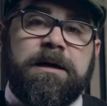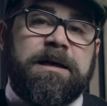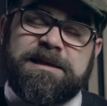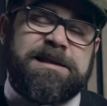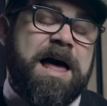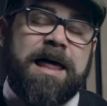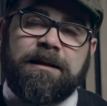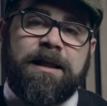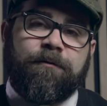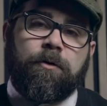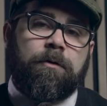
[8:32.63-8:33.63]
It's not
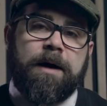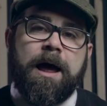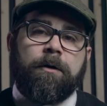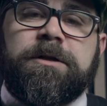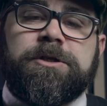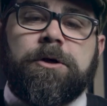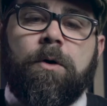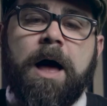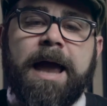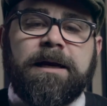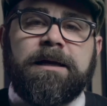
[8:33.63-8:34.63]
level ground. And so
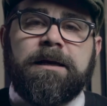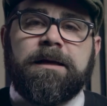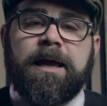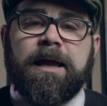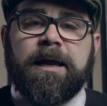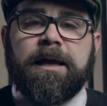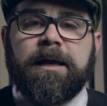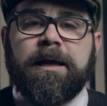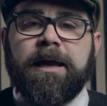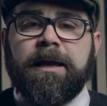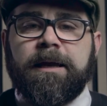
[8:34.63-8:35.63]
I need
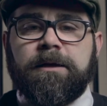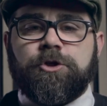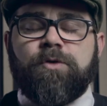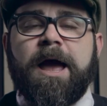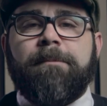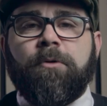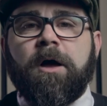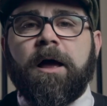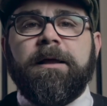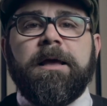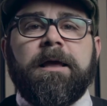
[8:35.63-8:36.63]
a tripod